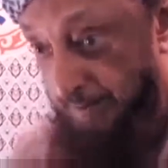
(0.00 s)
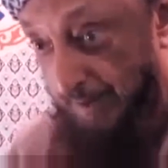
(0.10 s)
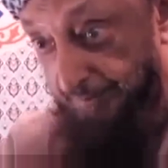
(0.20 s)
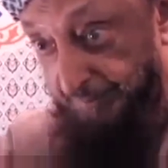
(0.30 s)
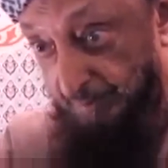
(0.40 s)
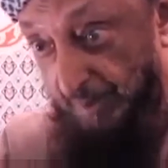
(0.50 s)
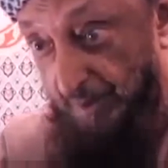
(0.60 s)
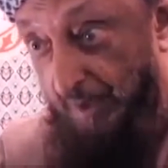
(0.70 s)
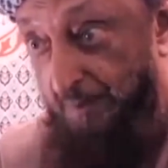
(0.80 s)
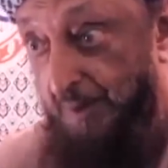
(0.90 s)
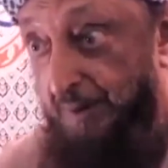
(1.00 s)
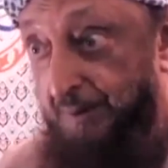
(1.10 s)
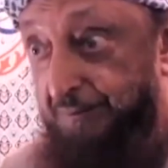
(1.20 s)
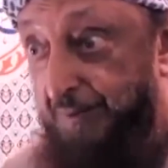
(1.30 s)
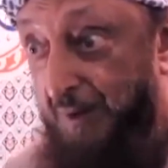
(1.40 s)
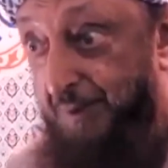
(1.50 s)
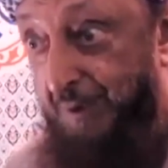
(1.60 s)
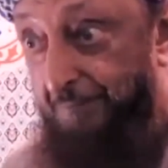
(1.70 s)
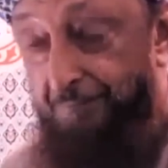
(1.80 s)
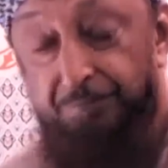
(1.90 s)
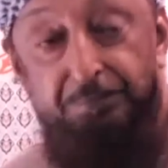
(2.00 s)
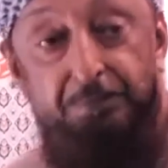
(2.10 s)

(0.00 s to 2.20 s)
And that's the Malhamah that's coming.